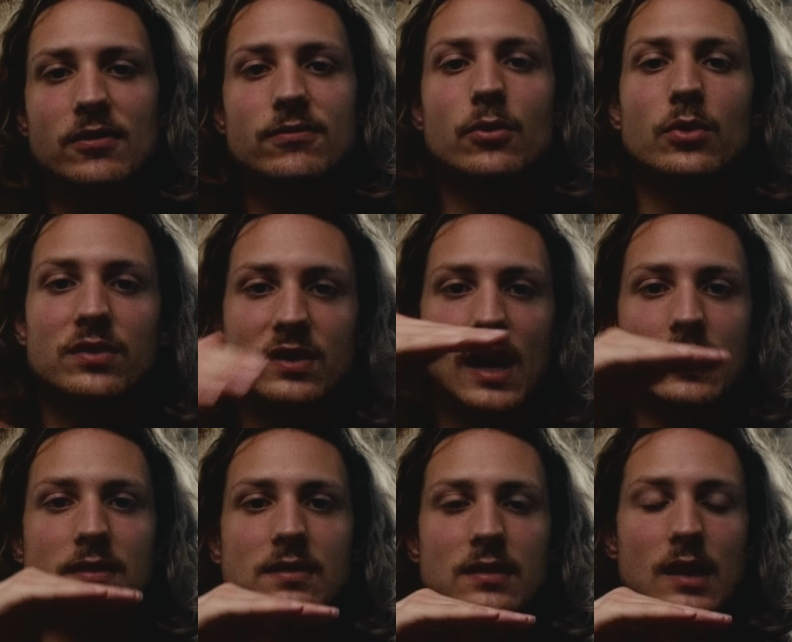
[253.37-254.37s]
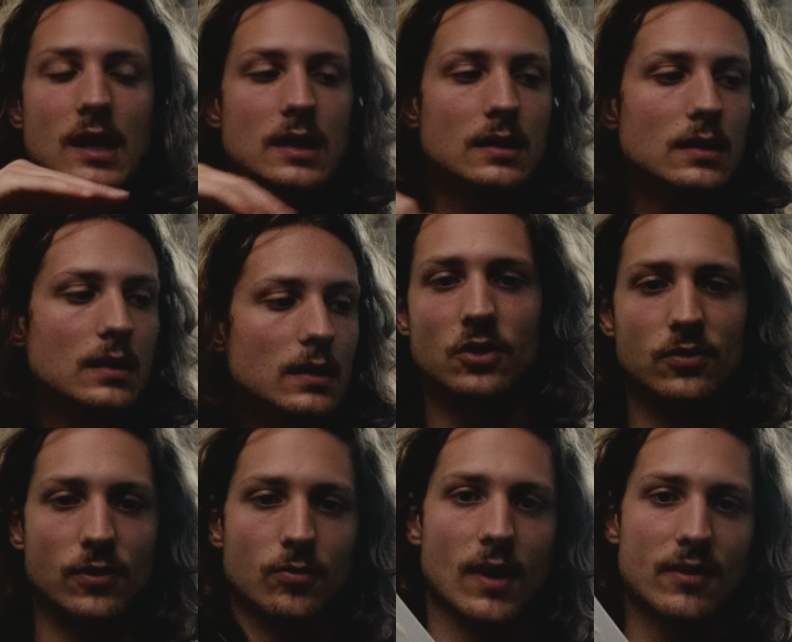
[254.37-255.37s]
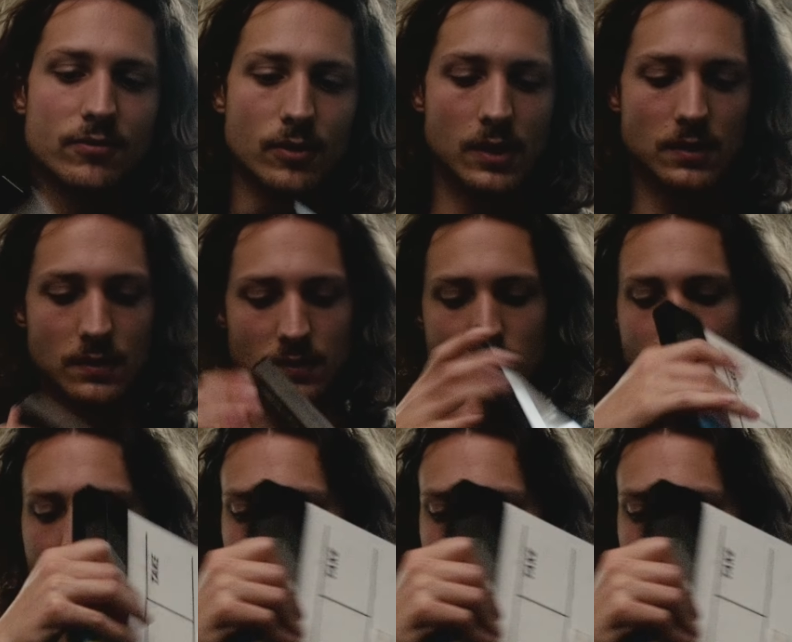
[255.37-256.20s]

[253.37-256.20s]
full-size slate. So for reference,